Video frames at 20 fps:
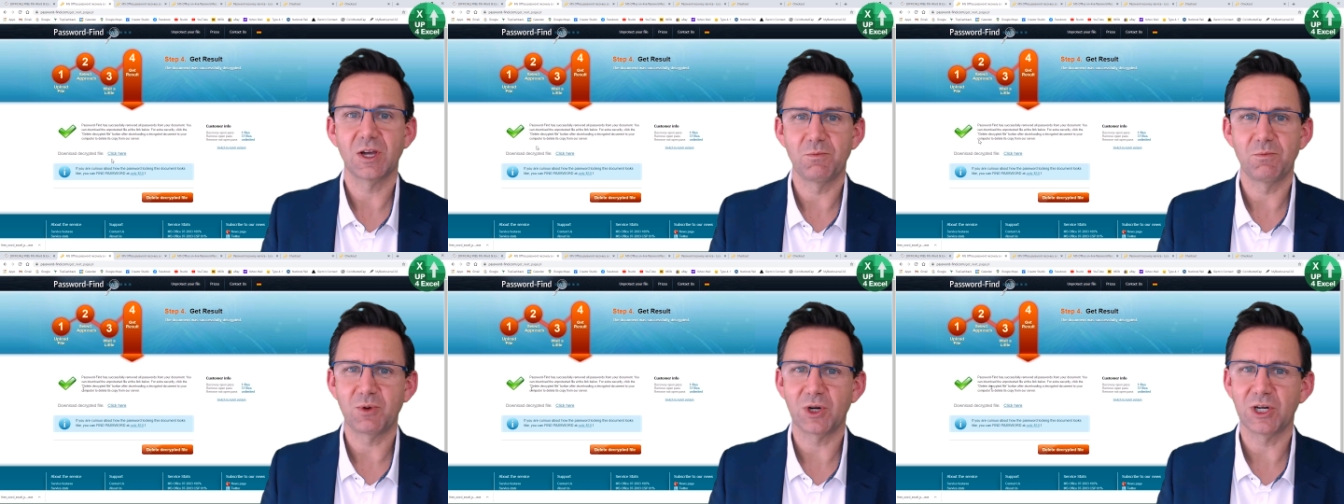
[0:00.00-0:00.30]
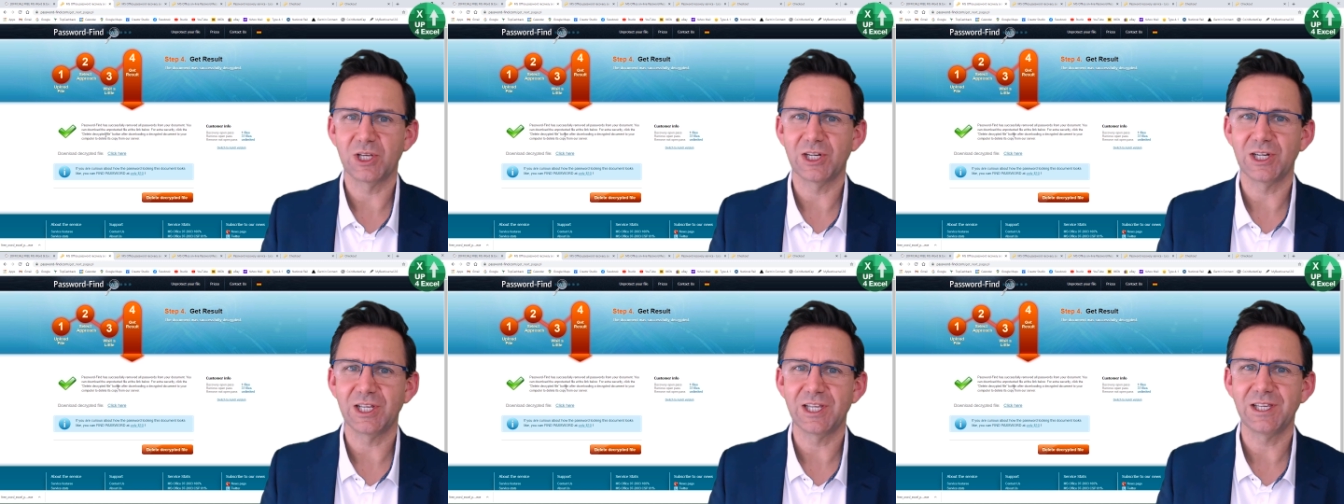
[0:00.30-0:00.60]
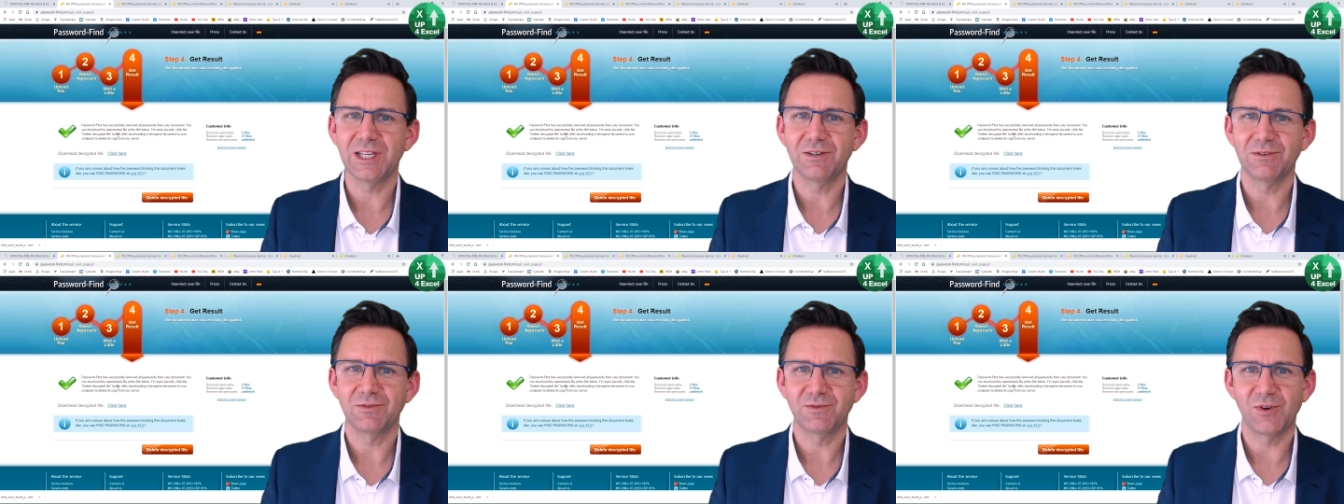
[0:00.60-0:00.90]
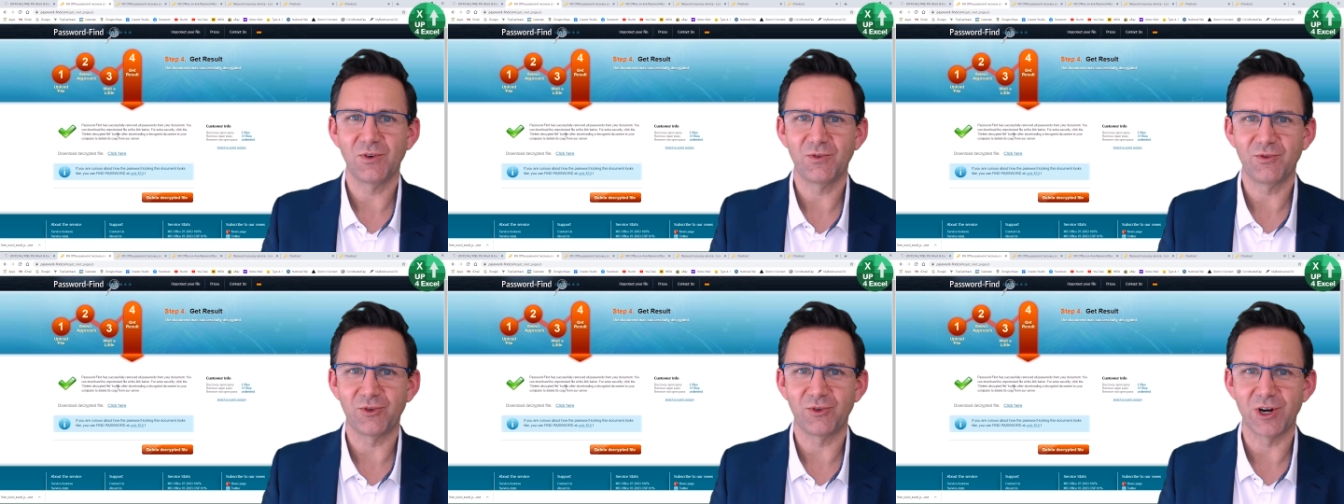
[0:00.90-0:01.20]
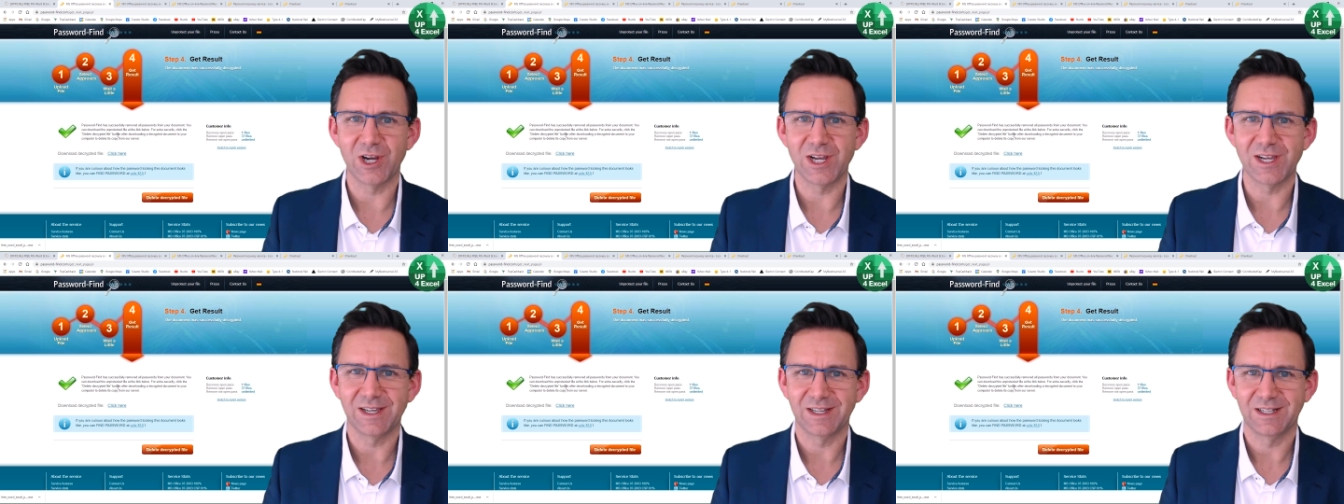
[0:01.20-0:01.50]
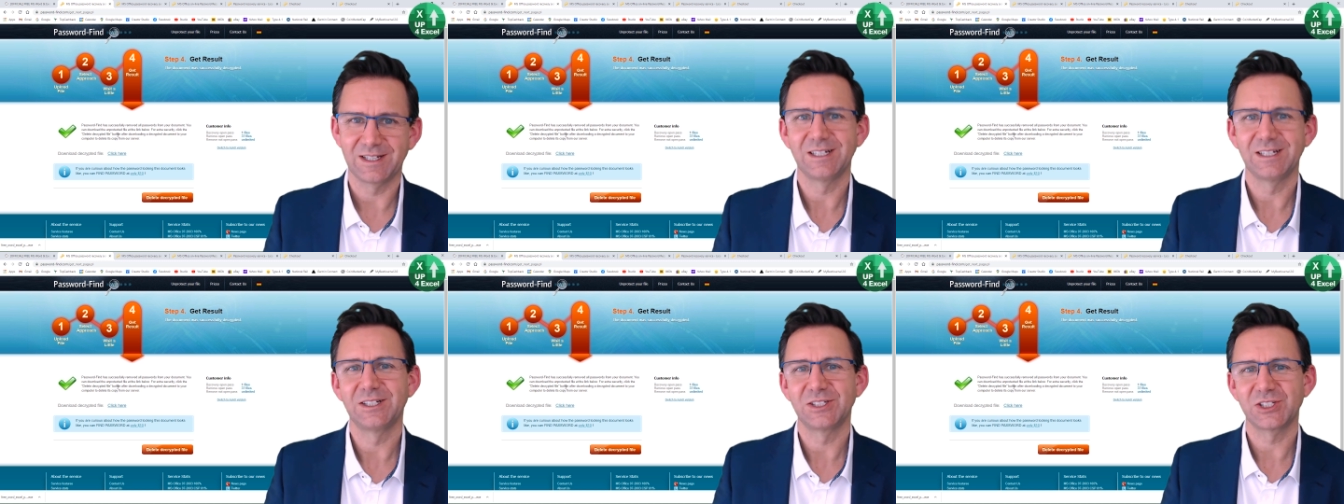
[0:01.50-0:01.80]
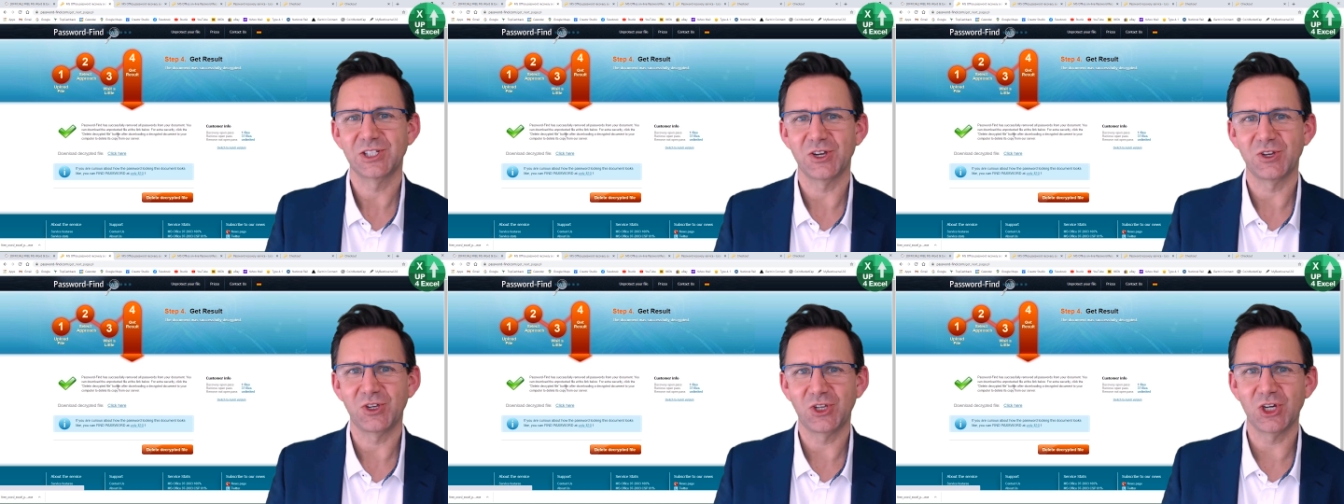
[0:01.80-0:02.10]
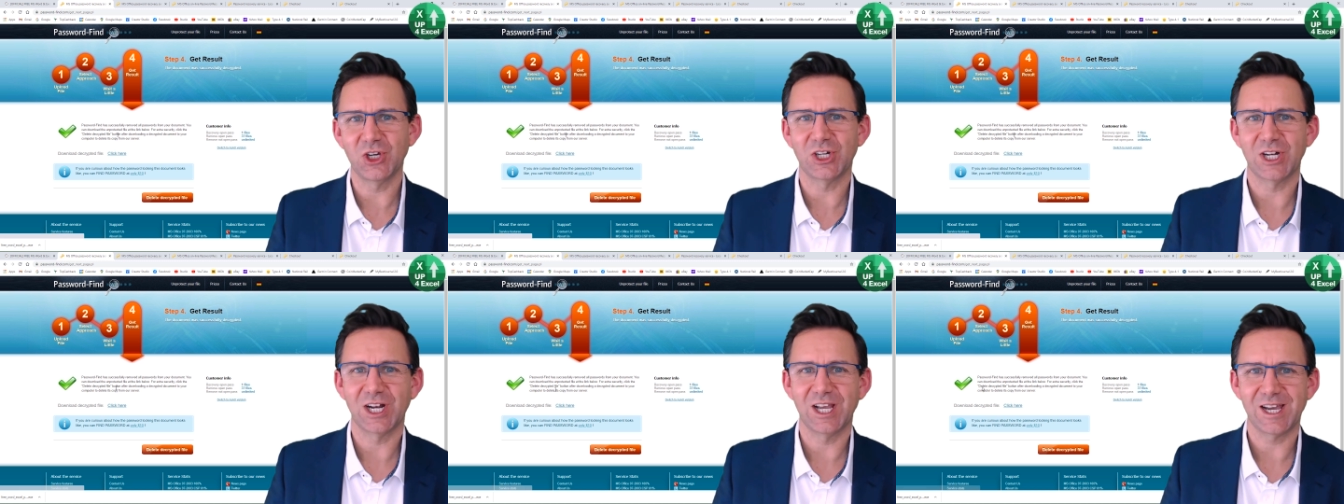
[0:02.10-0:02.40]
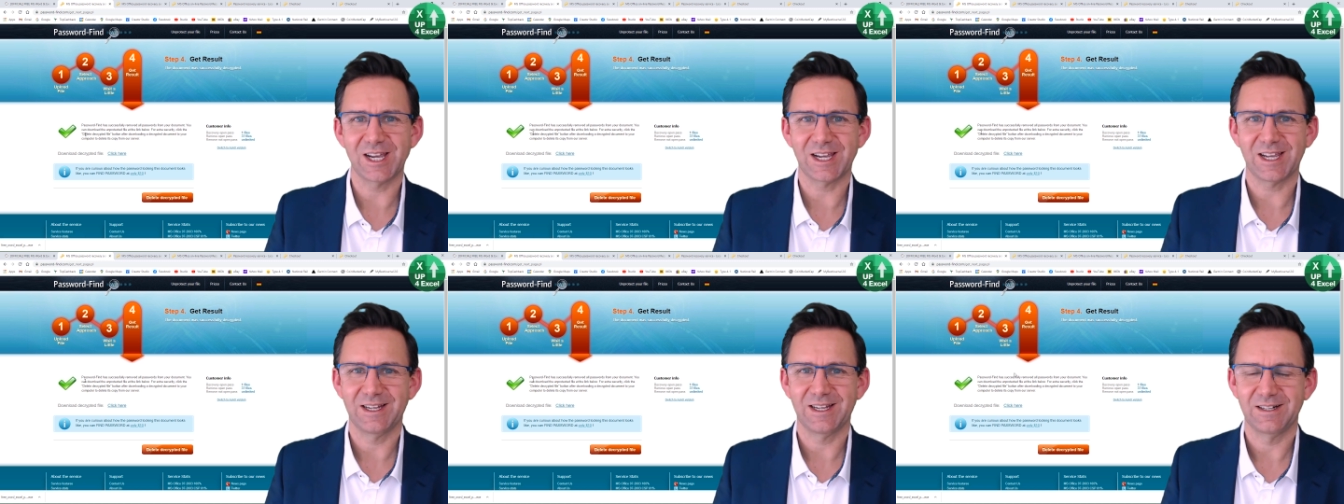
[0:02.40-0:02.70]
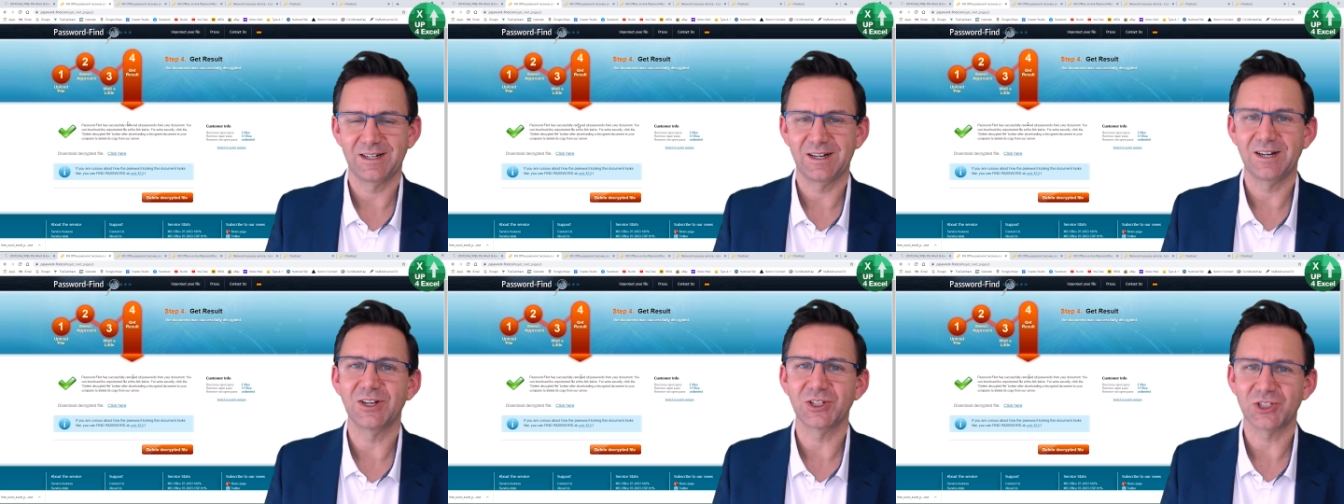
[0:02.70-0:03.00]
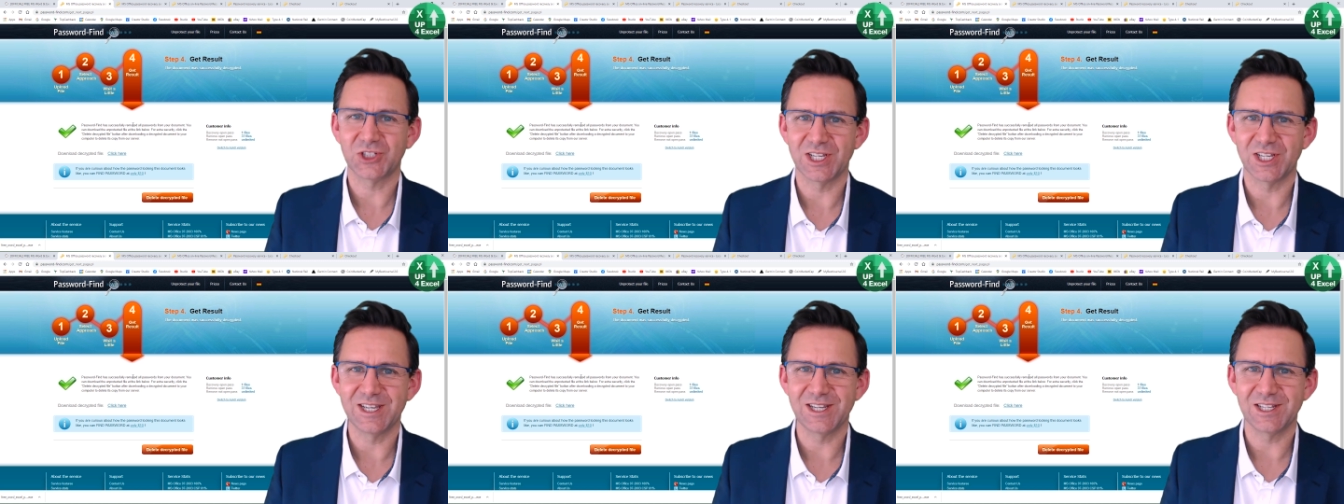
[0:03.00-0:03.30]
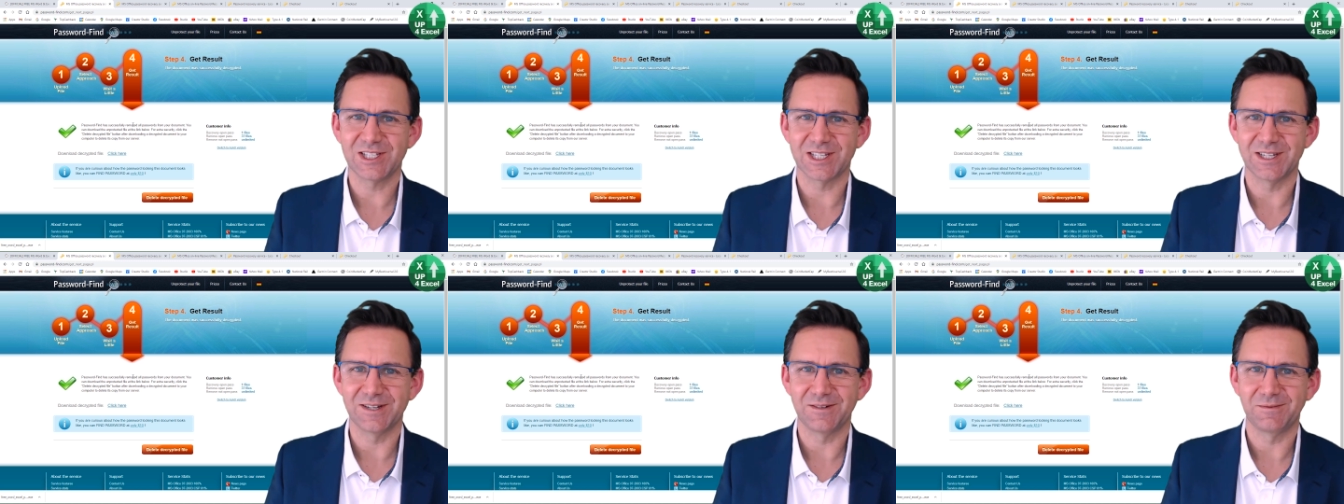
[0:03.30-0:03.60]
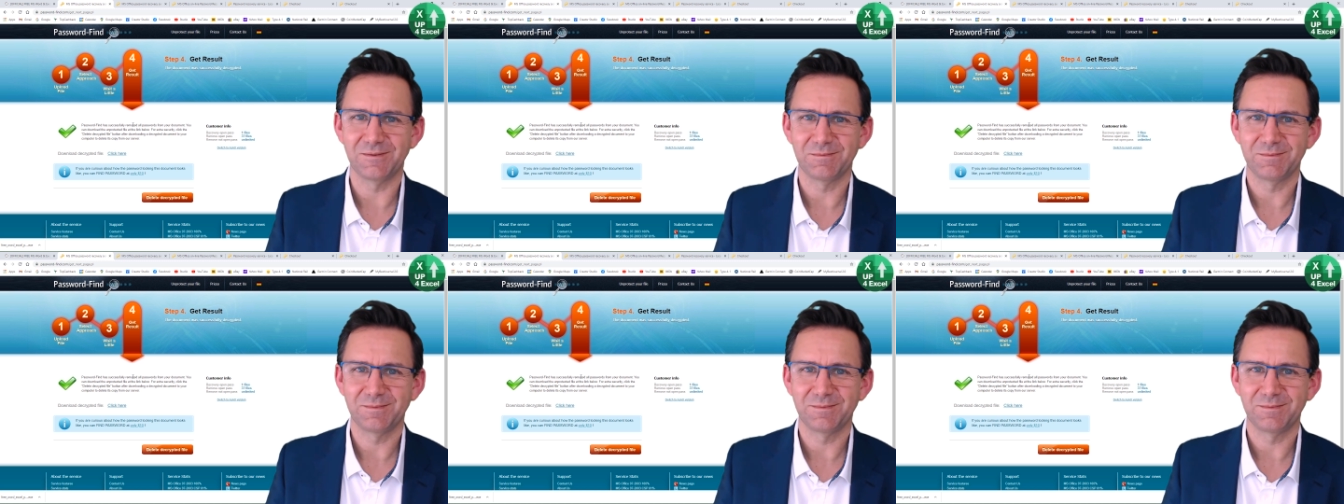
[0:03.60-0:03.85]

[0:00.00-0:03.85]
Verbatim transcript: completely for free. So good luck, I'll see you soon.